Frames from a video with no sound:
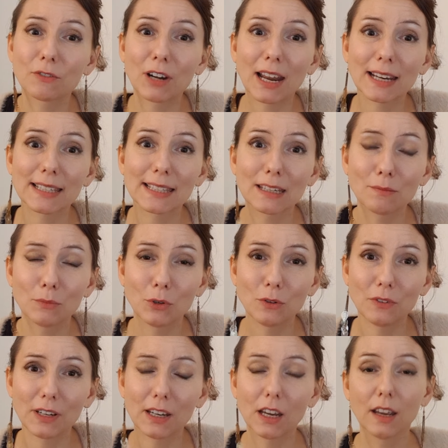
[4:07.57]
relaxing
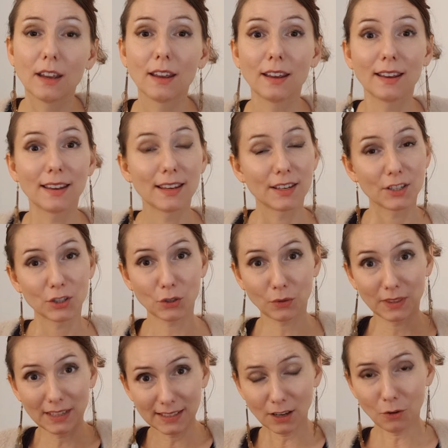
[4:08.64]
movie? So
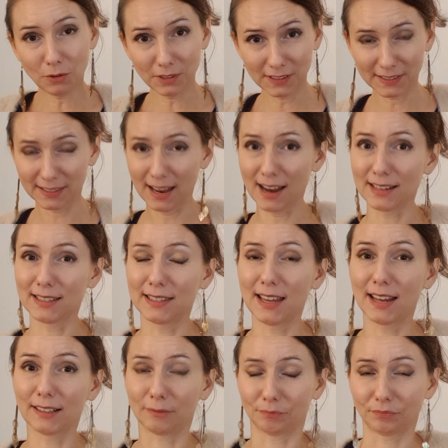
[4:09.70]
these are all the signs
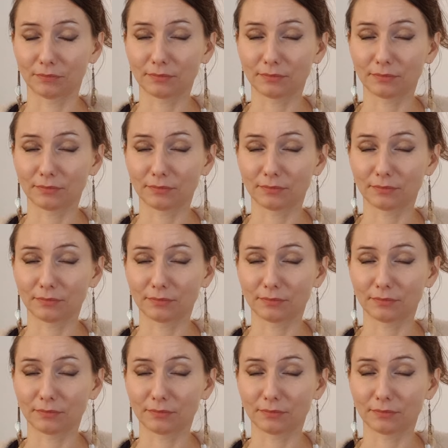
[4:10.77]
that